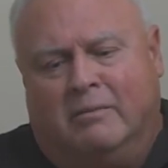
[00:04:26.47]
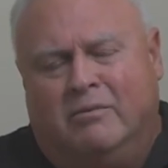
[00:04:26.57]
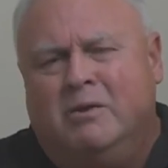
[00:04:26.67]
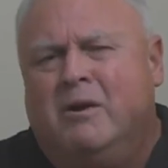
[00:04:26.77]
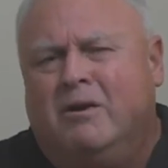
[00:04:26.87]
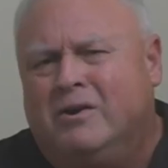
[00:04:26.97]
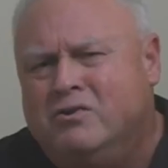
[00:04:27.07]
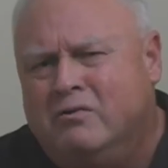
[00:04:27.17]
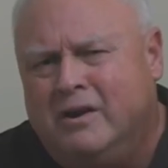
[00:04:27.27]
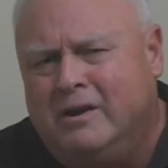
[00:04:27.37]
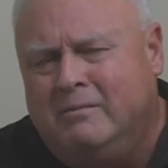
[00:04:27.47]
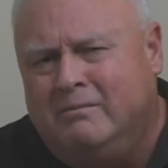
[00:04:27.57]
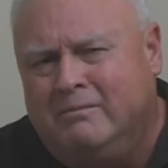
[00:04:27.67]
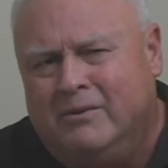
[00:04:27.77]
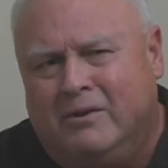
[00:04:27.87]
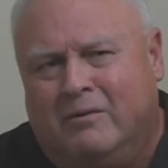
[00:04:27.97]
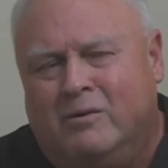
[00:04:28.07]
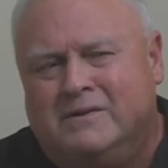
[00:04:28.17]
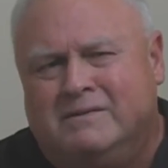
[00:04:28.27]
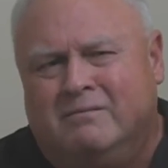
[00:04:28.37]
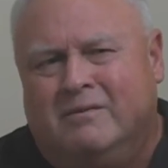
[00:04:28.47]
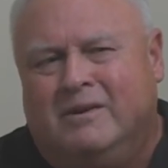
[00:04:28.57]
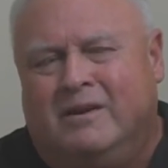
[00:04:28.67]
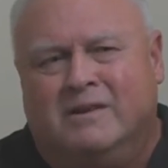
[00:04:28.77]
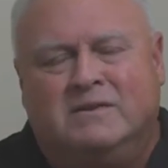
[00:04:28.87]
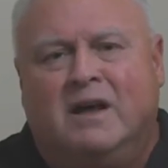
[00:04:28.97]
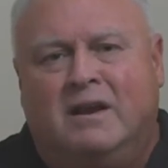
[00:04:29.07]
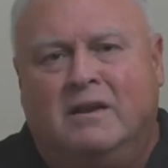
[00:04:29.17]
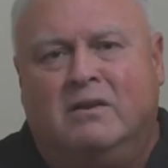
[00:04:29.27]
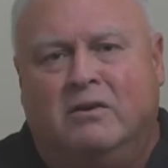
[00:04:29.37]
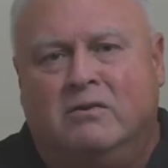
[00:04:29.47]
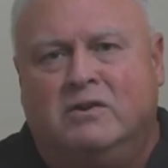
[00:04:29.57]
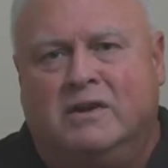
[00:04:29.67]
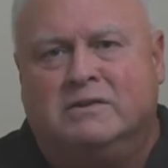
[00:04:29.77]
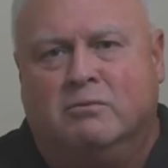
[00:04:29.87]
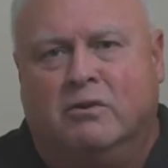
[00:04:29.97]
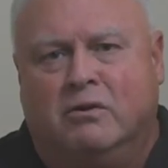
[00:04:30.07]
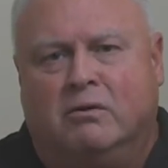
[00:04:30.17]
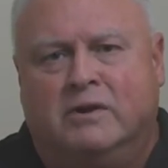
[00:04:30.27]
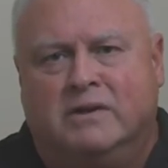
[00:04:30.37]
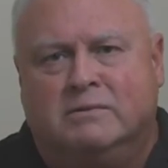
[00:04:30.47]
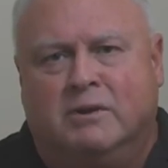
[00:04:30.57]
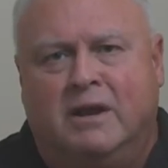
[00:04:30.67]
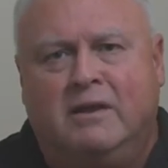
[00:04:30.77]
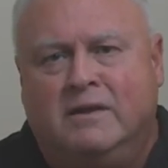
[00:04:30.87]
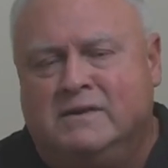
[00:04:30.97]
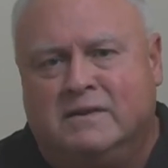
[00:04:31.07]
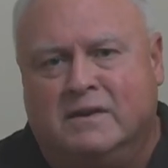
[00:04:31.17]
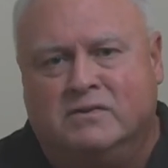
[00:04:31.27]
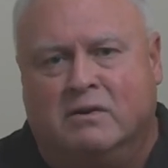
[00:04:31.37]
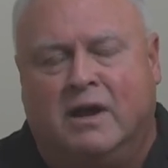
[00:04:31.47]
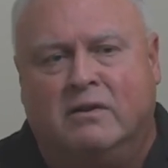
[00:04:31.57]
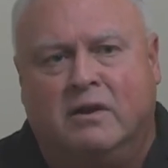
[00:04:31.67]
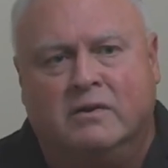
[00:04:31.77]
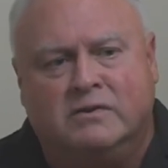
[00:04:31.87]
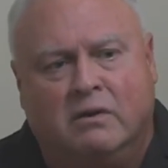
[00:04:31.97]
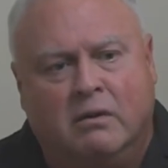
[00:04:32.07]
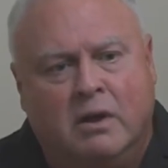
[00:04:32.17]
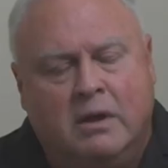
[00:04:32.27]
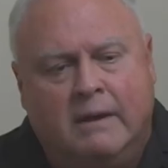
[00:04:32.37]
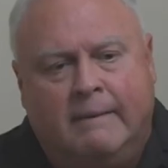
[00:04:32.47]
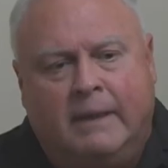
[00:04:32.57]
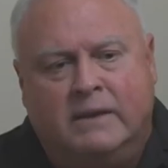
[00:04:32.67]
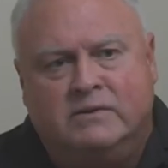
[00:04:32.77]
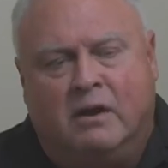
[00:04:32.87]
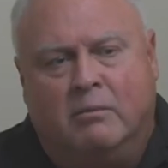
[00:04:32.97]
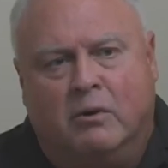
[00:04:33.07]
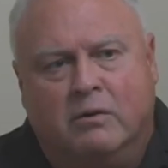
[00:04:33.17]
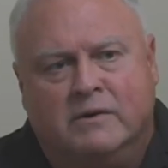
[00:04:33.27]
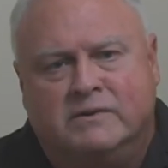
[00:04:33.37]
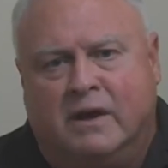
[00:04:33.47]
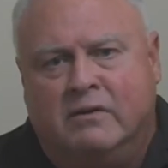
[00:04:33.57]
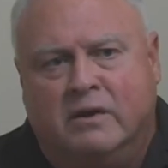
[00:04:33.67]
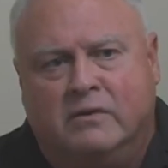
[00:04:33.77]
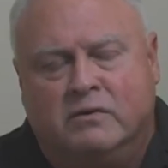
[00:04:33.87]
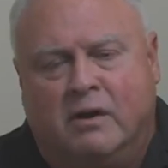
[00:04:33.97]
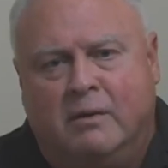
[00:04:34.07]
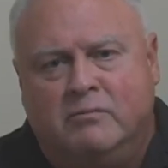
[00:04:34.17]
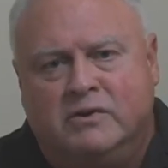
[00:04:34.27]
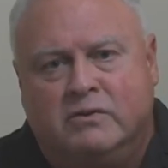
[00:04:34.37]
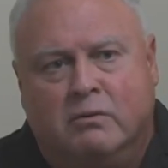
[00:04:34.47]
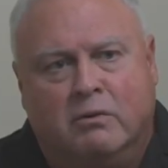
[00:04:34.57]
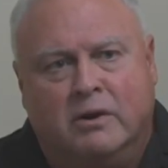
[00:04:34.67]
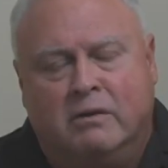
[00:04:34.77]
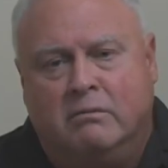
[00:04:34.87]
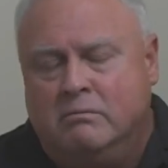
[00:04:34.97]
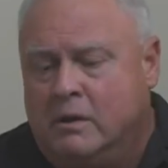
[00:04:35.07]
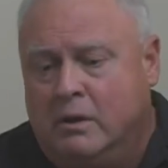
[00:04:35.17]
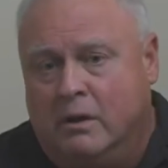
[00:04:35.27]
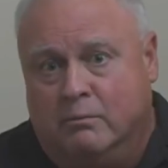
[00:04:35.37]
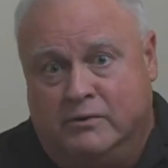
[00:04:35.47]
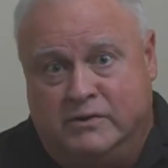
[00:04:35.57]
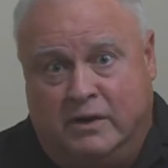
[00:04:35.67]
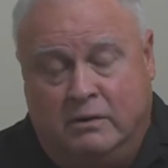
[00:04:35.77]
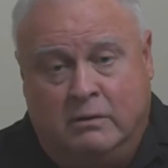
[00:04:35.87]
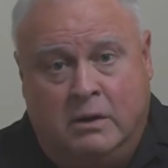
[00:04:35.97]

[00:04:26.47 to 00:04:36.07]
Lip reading: the American dream, it's not in the New Testament or the Old Testament. Any of these things are not there, so it's all bogus, I think. So I'm just throwing in 100%